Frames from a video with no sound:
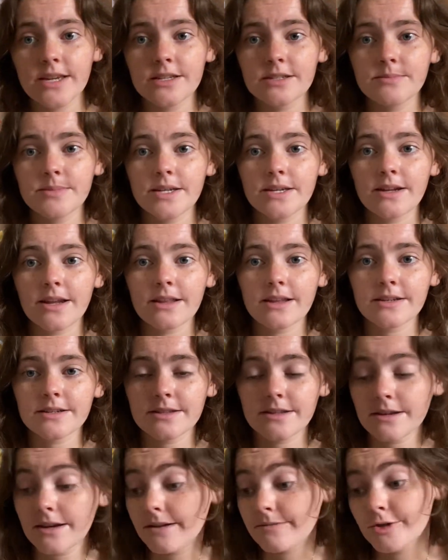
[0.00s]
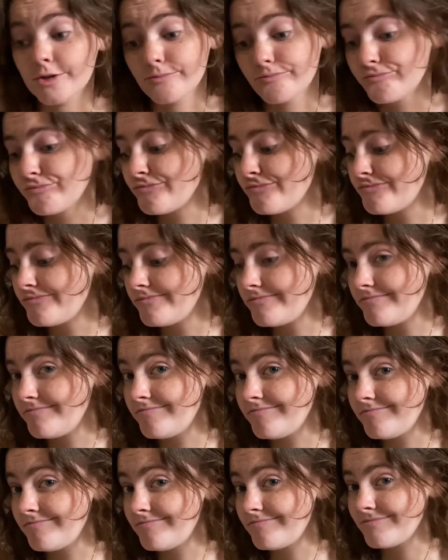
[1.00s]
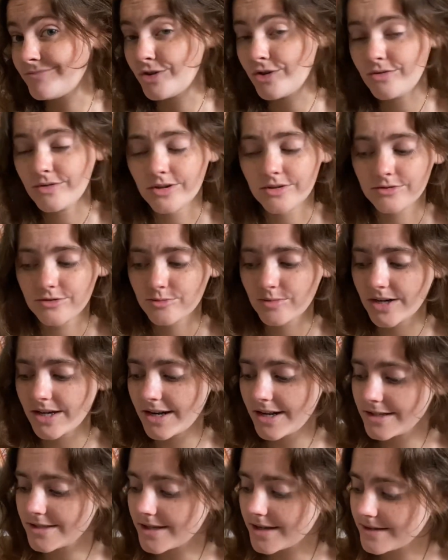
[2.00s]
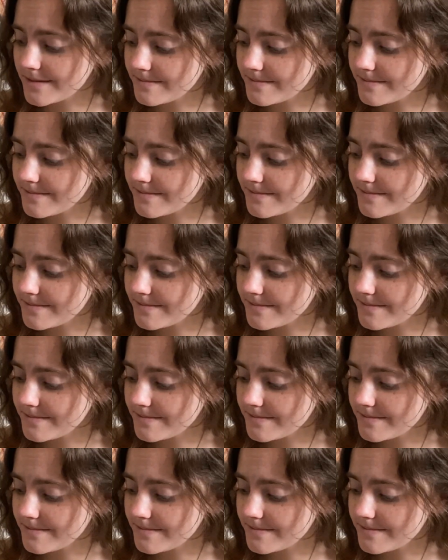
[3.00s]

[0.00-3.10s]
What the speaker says: to me, and I liked the cover. Who knows, what can I say?